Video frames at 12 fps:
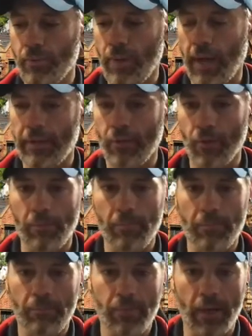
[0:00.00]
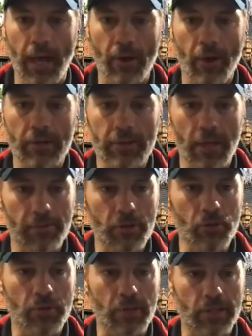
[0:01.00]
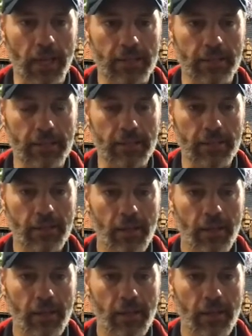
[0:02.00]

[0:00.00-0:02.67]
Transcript: I grew up an hour outside of Houston, Texas.